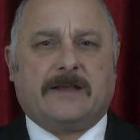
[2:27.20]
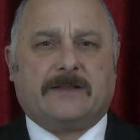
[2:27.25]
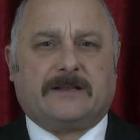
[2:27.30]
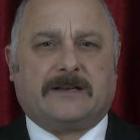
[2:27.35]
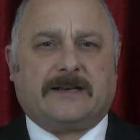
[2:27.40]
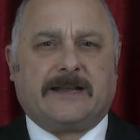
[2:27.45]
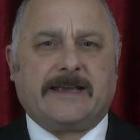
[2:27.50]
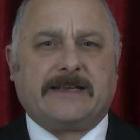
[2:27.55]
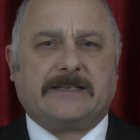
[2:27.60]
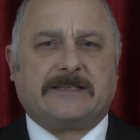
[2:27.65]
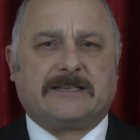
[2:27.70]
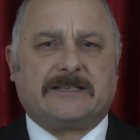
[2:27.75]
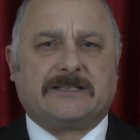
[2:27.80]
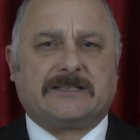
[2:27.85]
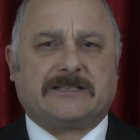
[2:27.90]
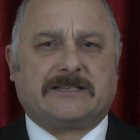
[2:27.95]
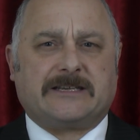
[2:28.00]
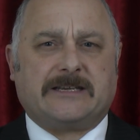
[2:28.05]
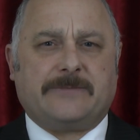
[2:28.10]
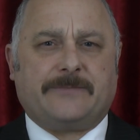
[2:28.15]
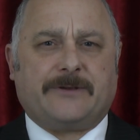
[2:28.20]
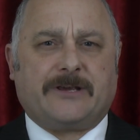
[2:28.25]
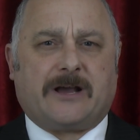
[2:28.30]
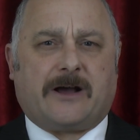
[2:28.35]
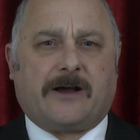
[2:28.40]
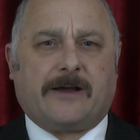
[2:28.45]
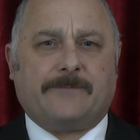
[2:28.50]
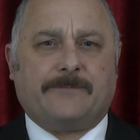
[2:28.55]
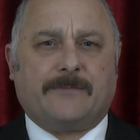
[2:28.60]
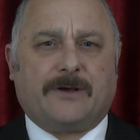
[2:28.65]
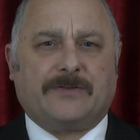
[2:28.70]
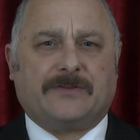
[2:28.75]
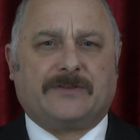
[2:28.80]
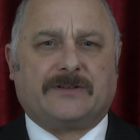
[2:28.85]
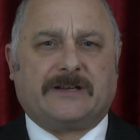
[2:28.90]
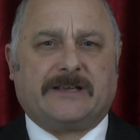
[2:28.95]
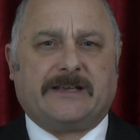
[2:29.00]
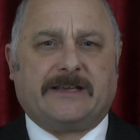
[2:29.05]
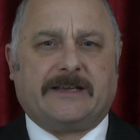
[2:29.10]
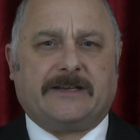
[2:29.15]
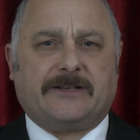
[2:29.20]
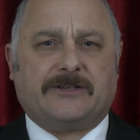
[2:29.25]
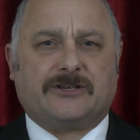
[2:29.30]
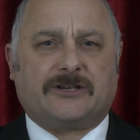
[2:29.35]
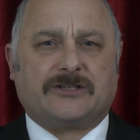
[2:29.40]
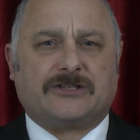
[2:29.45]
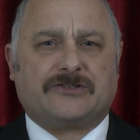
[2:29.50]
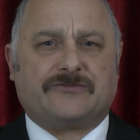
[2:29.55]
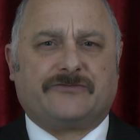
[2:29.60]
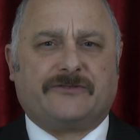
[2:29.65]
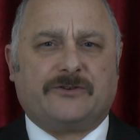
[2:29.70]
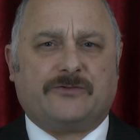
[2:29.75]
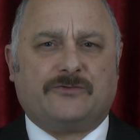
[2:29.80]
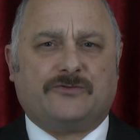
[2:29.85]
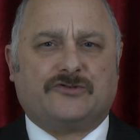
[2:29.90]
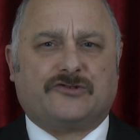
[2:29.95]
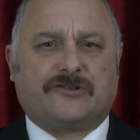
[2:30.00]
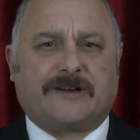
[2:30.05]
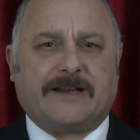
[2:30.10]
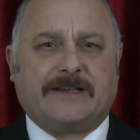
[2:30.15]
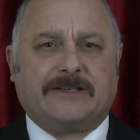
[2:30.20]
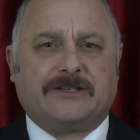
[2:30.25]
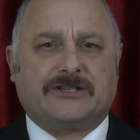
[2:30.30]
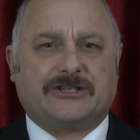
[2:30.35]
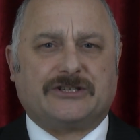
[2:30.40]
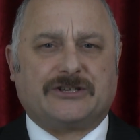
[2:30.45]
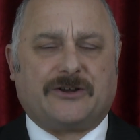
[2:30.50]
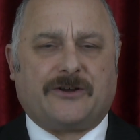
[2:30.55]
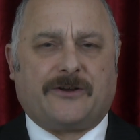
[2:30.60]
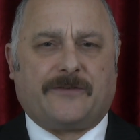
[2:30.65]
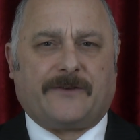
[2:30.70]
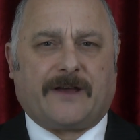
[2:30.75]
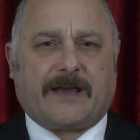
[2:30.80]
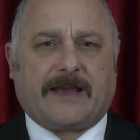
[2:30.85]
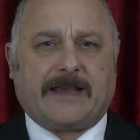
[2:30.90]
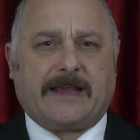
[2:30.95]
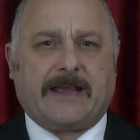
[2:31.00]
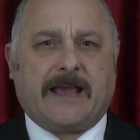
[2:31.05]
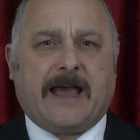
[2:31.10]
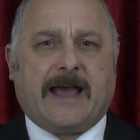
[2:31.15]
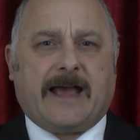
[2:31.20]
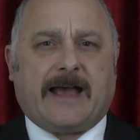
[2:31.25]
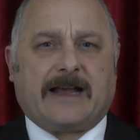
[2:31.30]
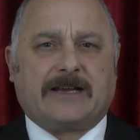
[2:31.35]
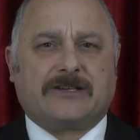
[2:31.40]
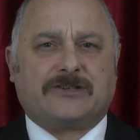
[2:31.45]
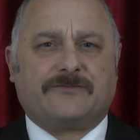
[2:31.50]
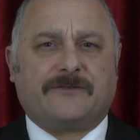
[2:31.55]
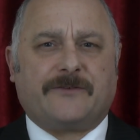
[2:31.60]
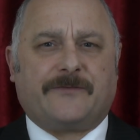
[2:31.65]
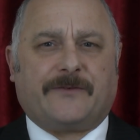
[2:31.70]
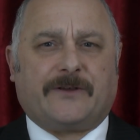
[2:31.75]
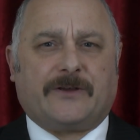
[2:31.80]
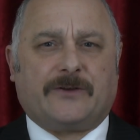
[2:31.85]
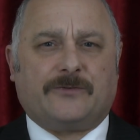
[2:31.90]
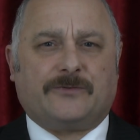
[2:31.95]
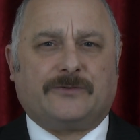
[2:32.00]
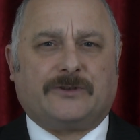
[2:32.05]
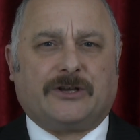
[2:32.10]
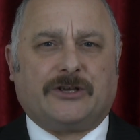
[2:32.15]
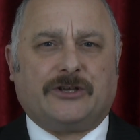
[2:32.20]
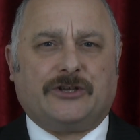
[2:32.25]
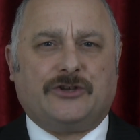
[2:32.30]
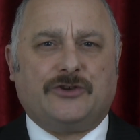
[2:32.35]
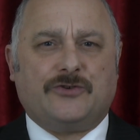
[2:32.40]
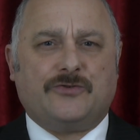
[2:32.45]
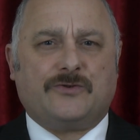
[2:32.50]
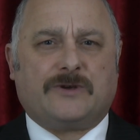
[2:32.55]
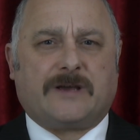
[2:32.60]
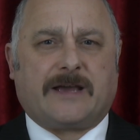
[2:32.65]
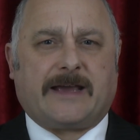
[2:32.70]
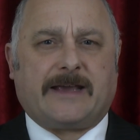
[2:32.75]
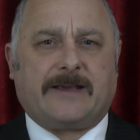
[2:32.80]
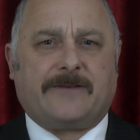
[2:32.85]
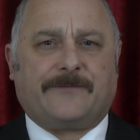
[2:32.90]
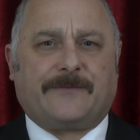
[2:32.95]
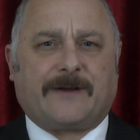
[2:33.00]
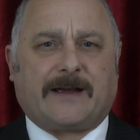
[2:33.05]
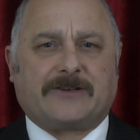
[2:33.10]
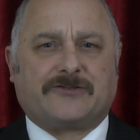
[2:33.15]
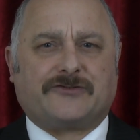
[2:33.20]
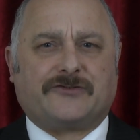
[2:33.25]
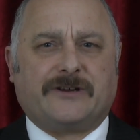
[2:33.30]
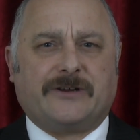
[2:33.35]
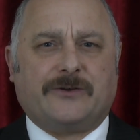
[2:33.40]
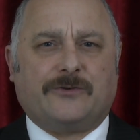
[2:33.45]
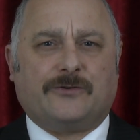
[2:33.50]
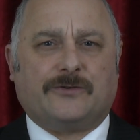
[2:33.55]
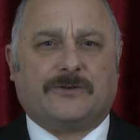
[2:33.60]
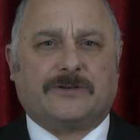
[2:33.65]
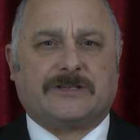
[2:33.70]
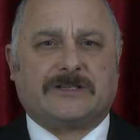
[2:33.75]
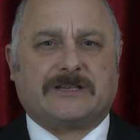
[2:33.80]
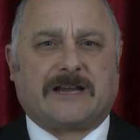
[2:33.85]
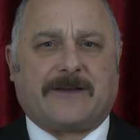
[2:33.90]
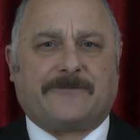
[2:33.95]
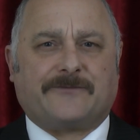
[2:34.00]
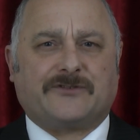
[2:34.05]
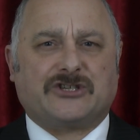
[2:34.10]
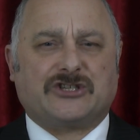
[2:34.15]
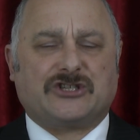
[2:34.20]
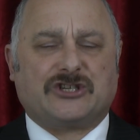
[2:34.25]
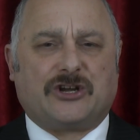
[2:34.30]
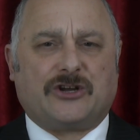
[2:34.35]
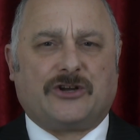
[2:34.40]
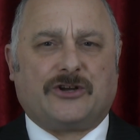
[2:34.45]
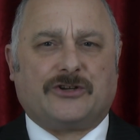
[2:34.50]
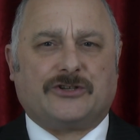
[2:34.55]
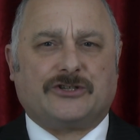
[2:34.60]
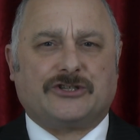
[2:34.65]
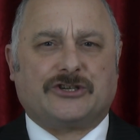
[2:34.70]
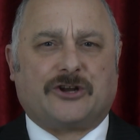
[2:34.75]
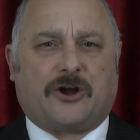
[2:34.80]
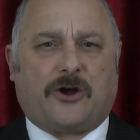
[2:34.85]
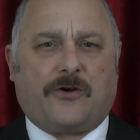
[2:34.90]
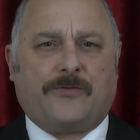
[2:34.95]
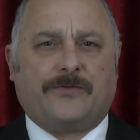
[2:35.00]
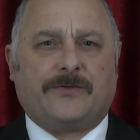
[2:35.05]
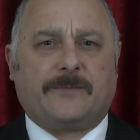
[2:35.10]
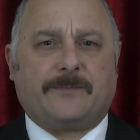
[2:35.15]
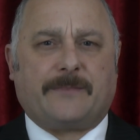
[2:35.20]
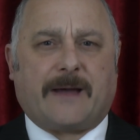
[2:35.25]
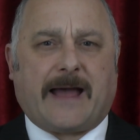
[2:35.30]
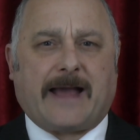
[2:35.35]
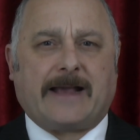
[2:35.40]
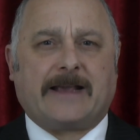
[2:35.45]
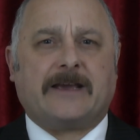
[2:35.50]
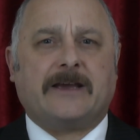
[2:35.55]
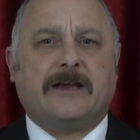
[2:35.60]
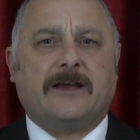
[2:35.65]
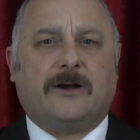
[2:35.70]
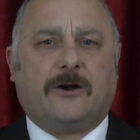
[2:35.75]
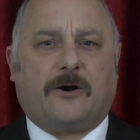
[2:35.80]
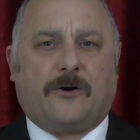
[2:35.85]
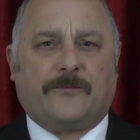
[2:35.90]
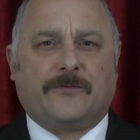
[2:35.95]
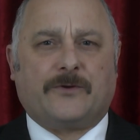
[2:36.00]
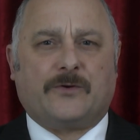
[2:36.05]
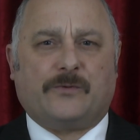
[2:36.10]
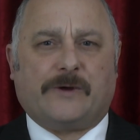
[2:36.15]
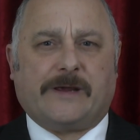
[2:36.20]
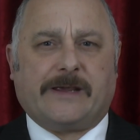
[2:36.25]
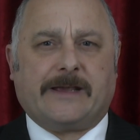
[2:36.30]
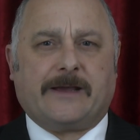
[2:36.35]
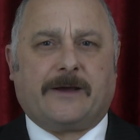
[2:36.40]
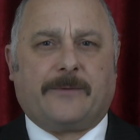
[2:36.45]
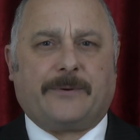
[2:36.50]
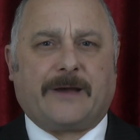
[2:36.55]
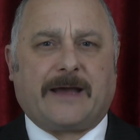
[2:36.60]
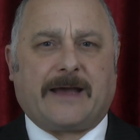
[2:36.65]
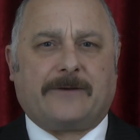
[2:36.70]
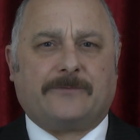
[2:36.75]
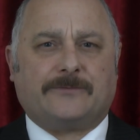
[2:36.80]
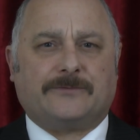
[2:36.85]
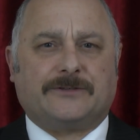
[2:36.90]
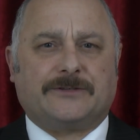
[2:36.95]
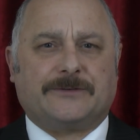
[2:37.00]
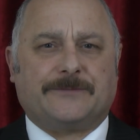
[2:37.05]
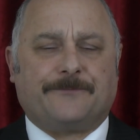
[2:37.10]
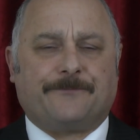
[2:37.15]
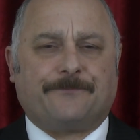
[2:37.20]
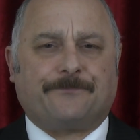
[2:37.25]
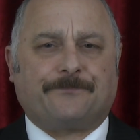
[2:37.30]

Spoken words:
The latest CBI monthly industrial trends survey has revealed that UK factory orders have surged on the back of the weaker pound.